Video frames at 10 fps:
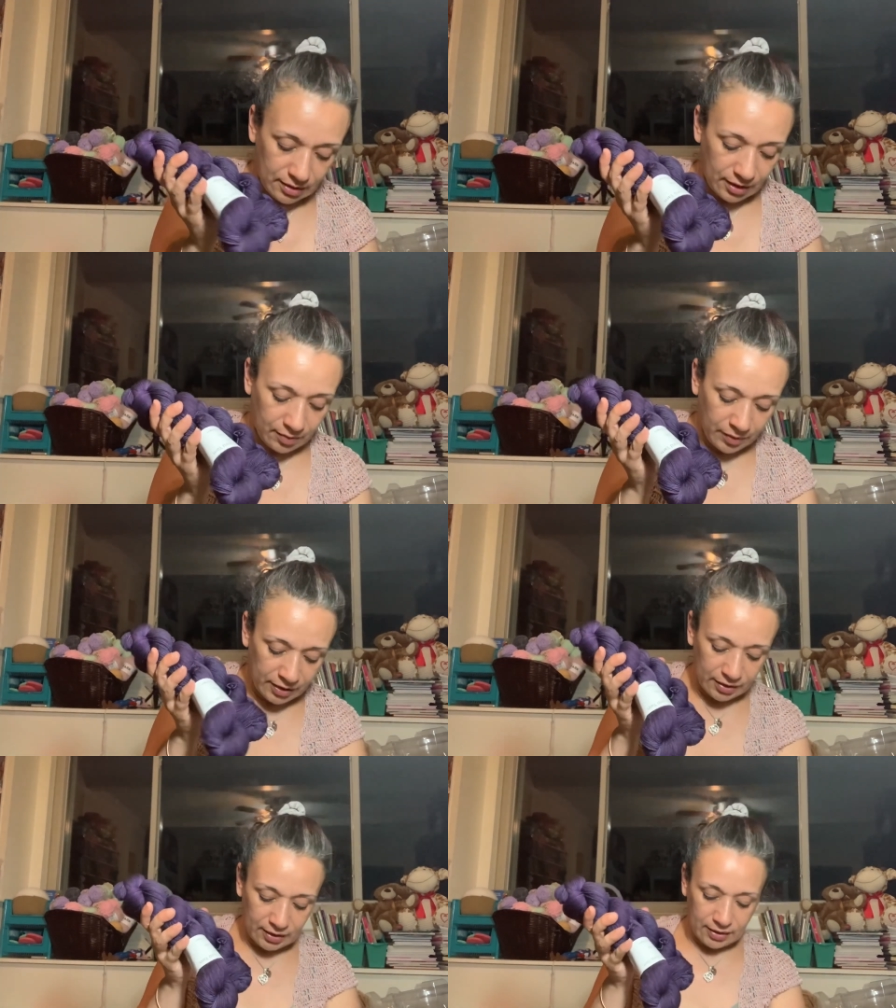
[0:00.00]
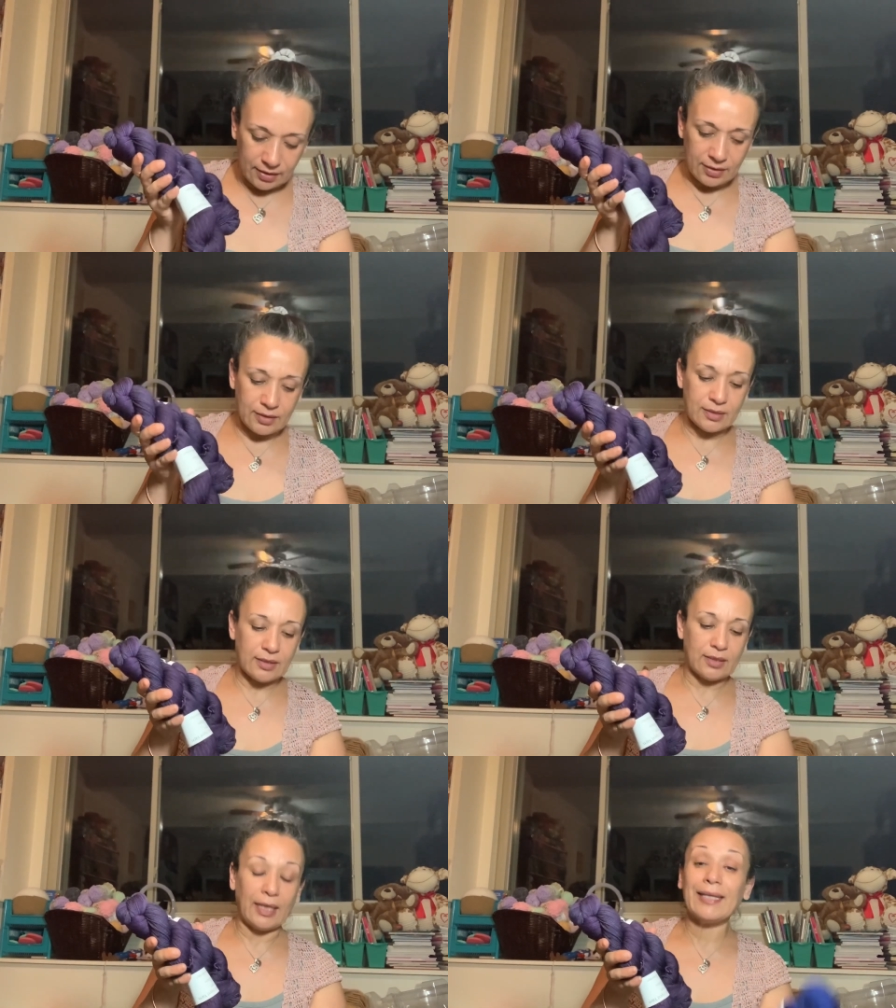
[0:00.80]
I bought this,
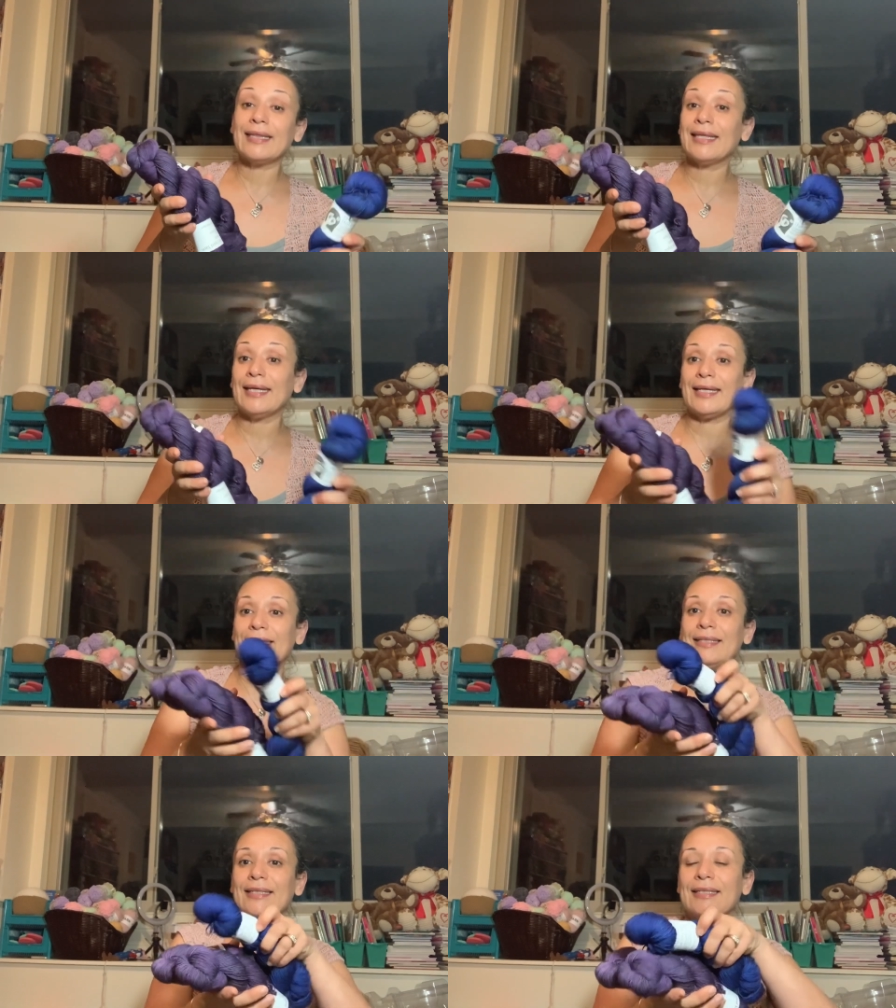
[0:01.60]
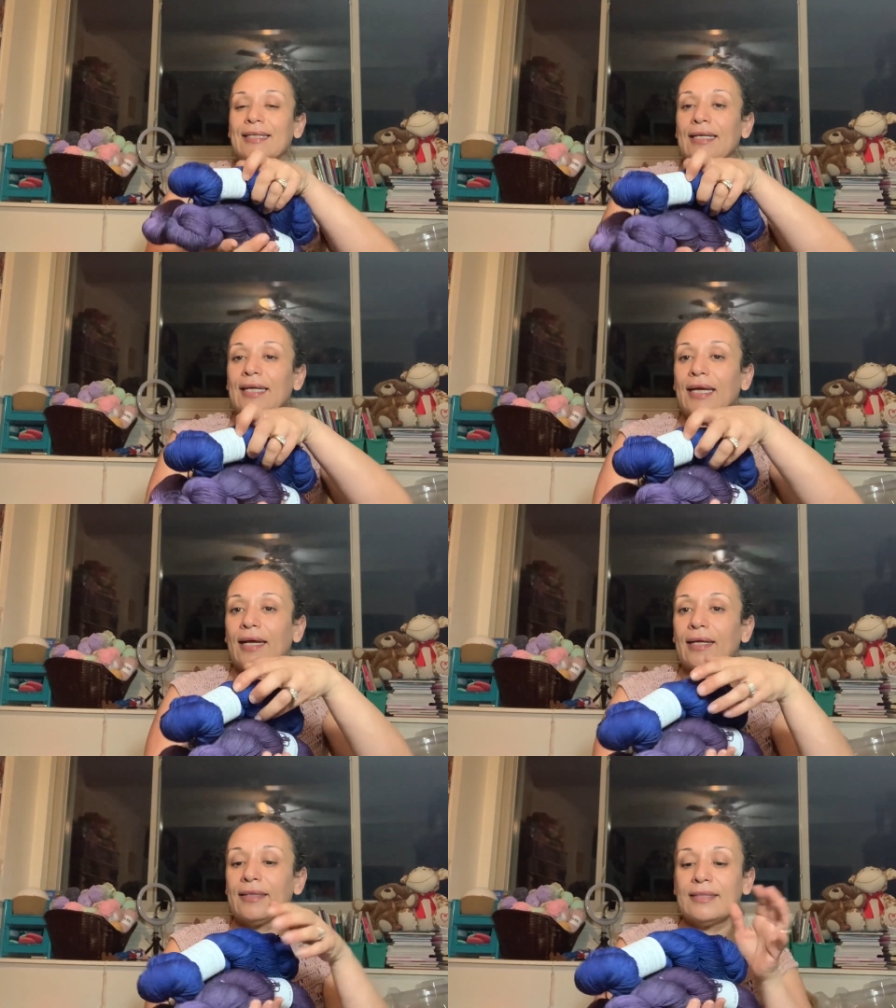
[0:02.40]
and then
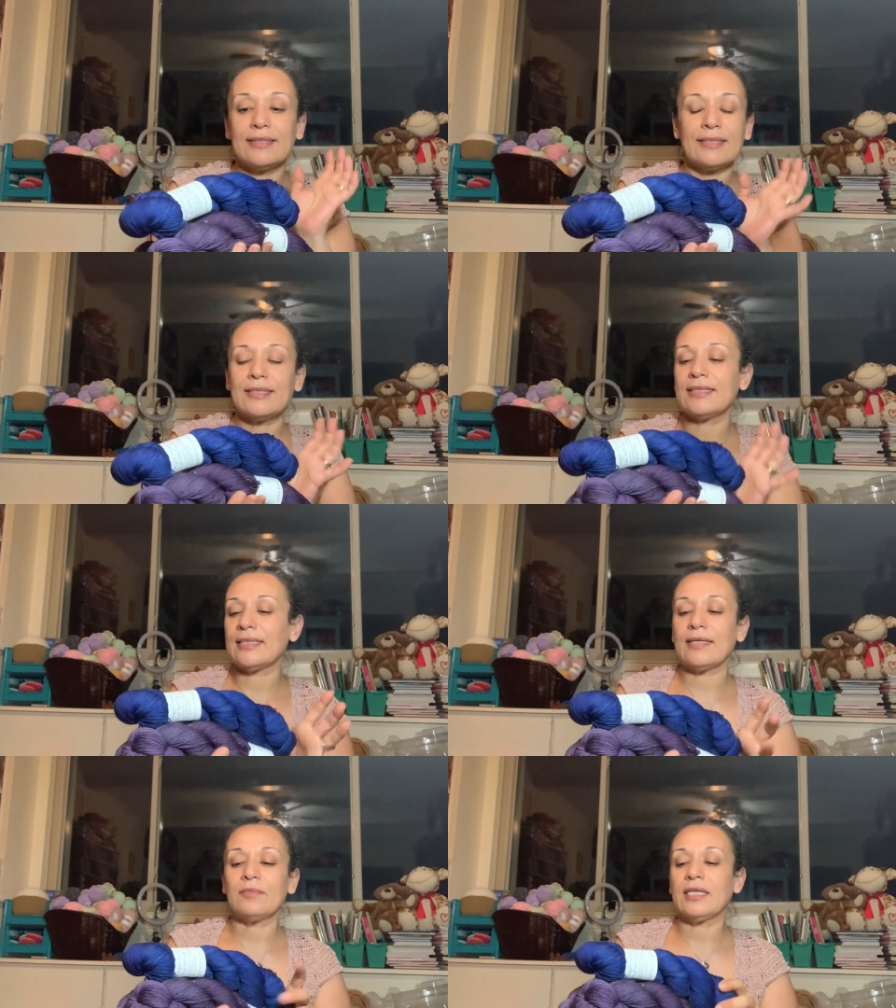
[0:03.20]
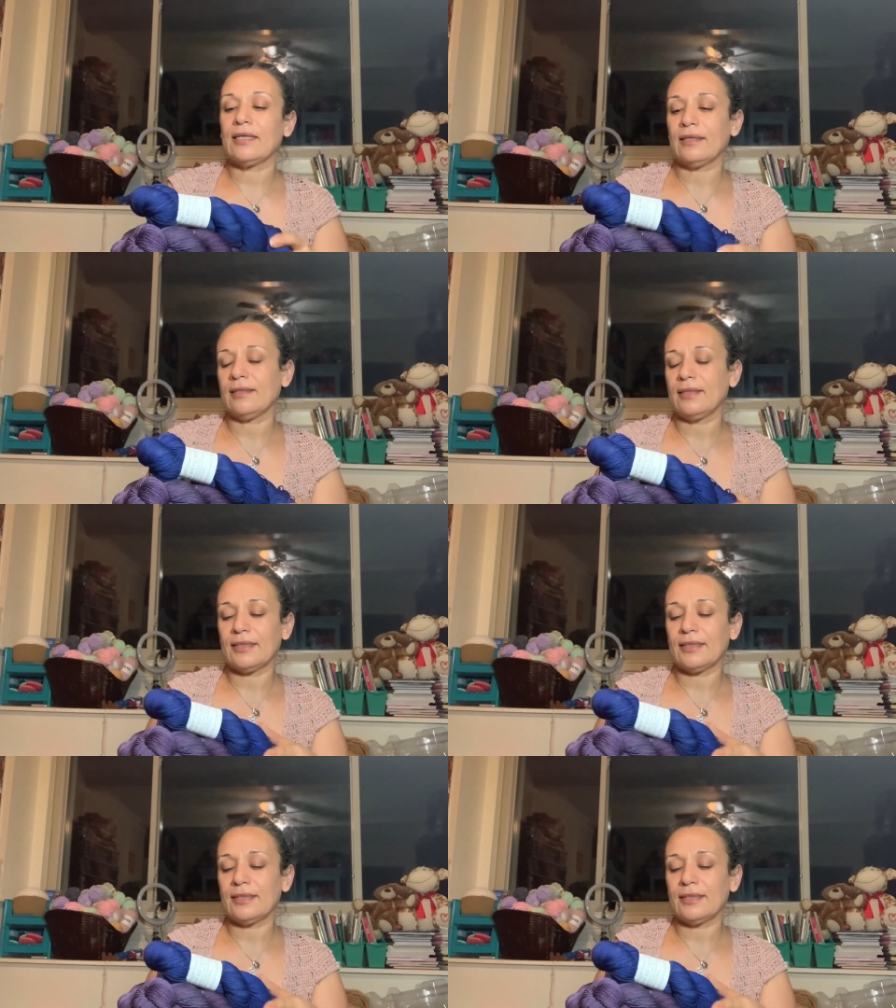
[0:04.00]
this is the same thing.